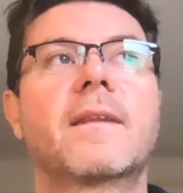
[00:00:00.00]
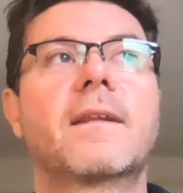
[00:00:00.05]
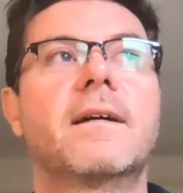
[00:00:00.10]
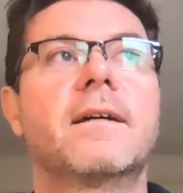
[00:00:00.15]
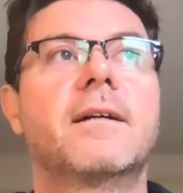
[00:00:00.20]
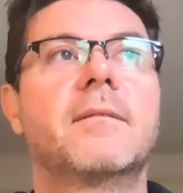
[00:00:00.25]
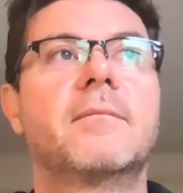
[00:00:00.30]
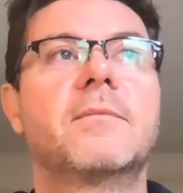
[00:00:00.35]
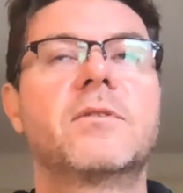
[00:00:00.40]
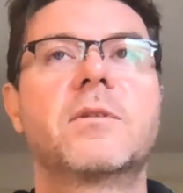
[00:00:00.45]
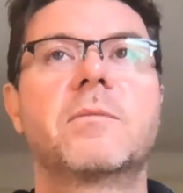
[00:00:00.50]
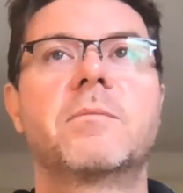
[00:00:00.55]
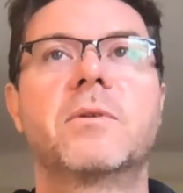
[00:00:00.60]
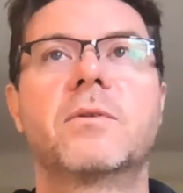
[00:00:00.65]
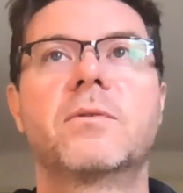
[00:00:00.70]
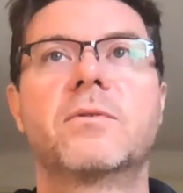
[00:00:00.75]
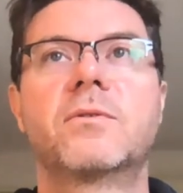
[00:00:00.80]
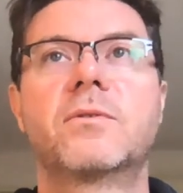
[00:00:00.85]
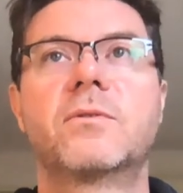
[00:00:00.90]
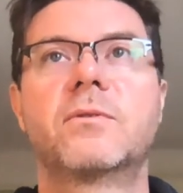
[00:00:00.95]
as
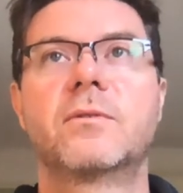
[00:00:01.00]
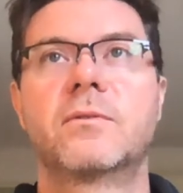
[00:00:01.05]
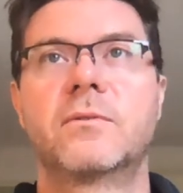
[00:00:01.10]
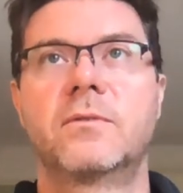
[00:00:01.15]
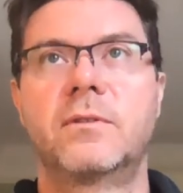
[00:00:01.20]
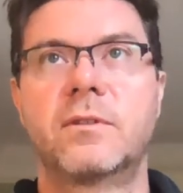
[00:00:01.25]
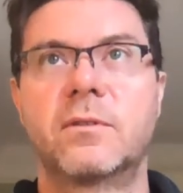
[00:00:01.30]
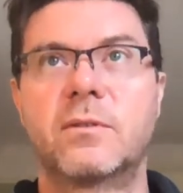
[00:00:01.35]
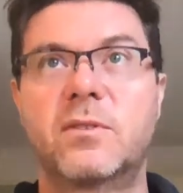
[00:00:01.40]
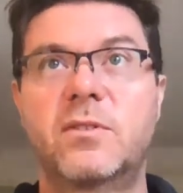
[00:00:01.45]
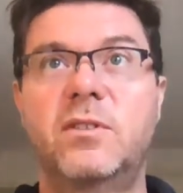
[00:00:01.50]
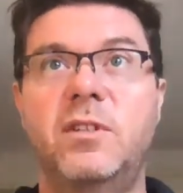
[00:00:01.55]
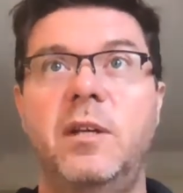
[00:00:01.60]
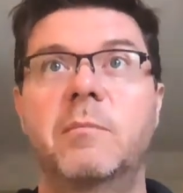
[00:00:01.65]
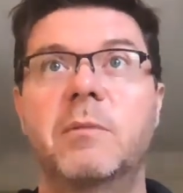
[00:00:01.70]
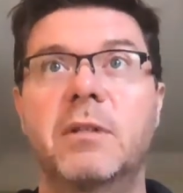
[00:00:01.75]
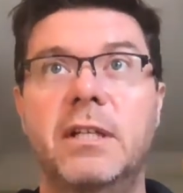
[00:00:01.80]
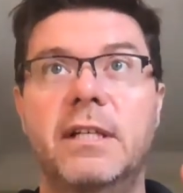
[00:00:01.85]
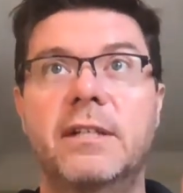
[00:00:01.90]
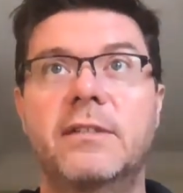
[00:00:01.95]
opposed to
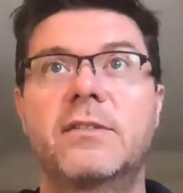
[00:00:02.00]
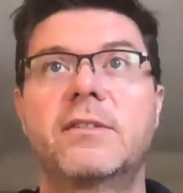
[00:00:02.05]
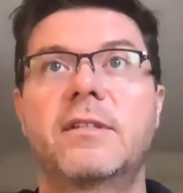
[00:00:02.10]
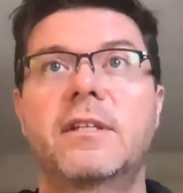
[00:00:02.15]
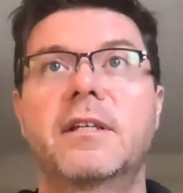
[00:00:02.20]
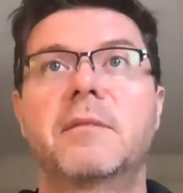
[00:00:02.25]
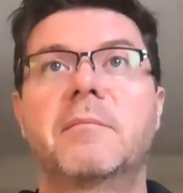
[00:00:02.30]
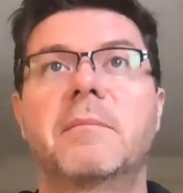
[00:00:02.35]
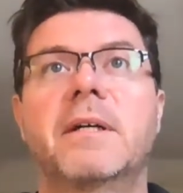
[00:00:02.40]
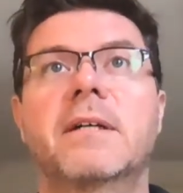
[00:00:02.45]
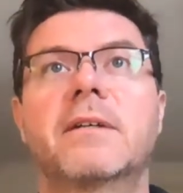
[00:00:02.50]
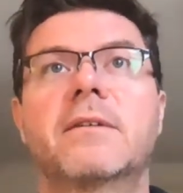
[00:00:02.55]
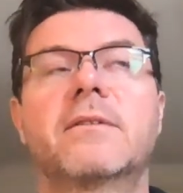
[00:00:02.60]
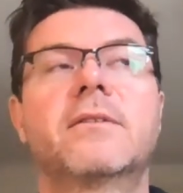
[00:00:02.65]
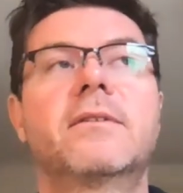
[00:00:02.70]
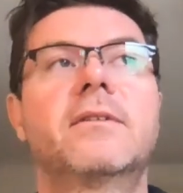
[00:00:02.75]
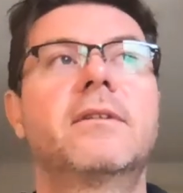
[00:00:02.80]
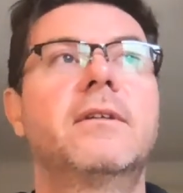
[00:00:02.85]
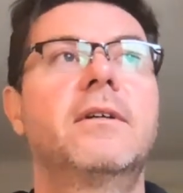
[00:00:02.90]
stabilized sand mound,